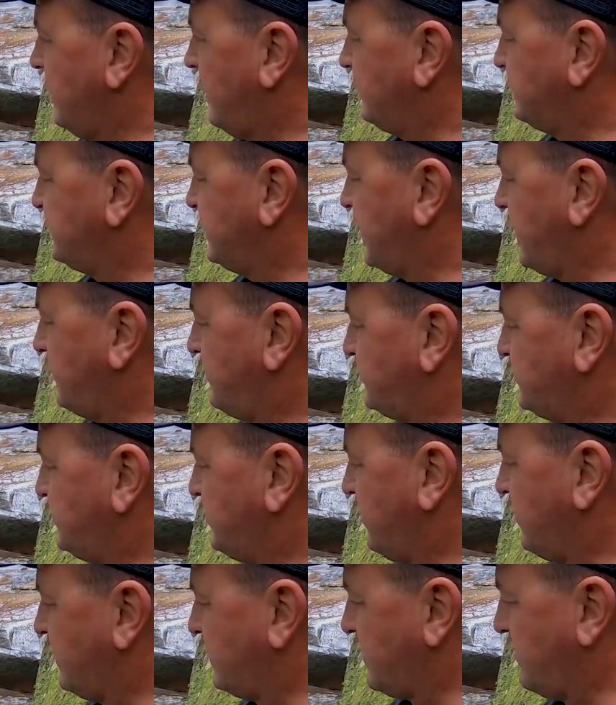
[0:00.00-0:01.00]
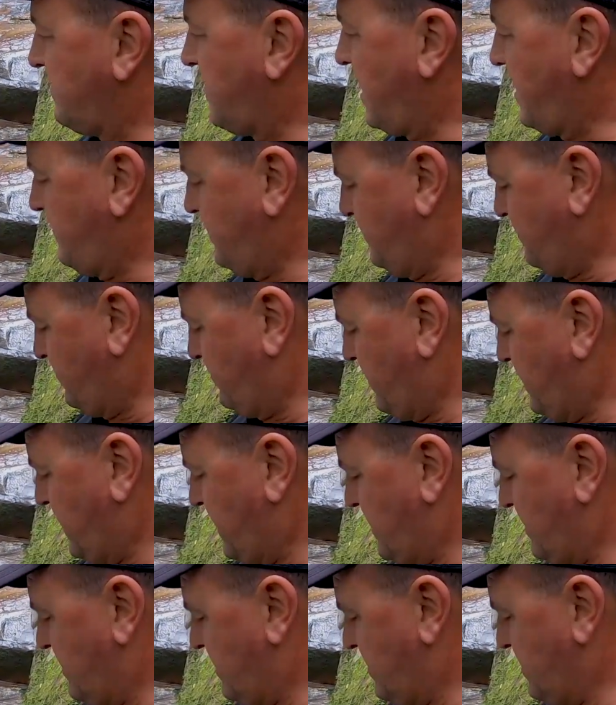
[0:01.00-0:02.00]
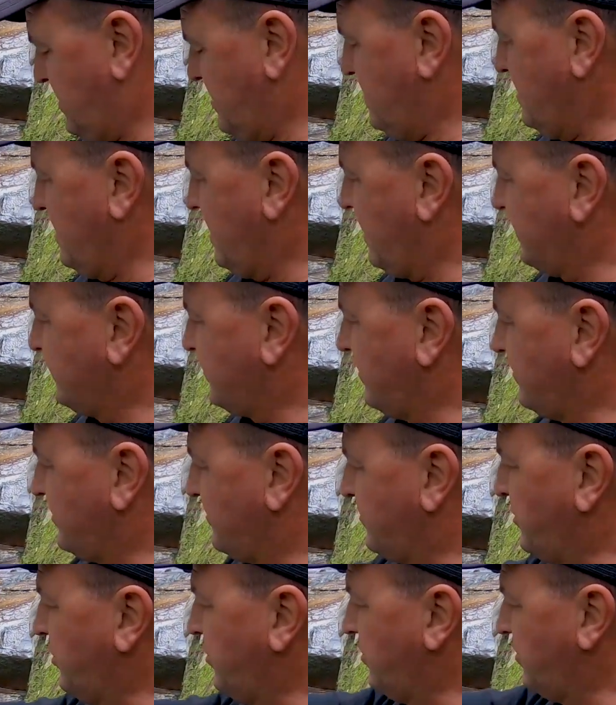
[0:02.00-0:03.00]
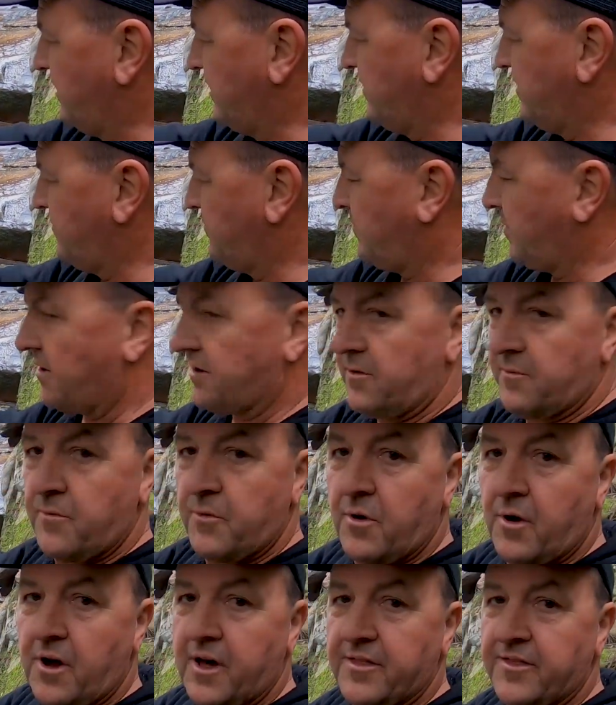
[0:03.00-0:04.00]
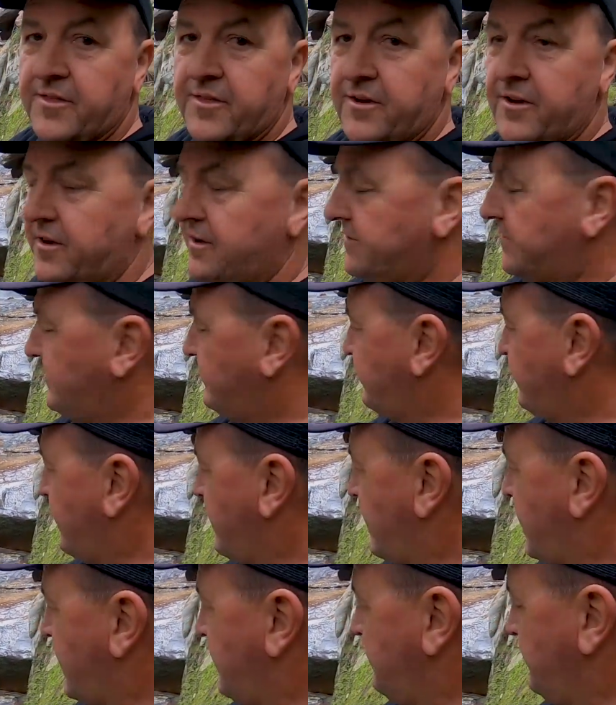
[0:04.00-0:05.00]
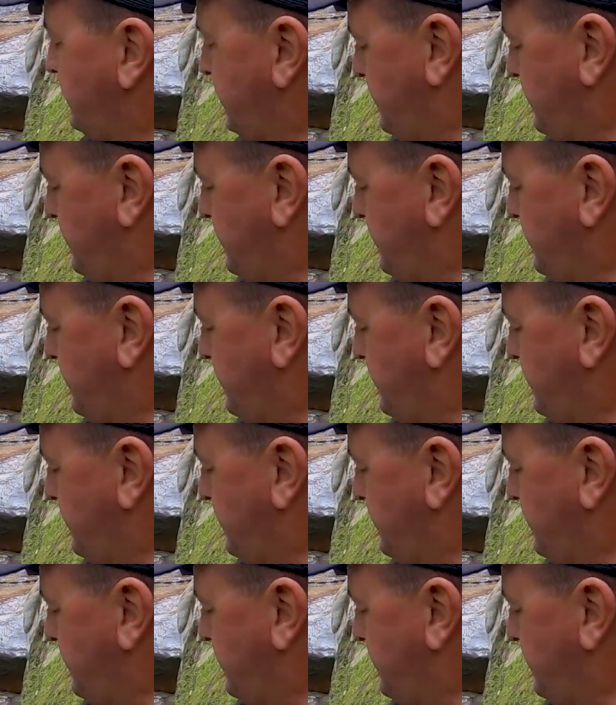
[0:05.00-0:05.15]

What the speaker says: I've set up a shot at the moment where I've got the pool in the bottom right third of the frame,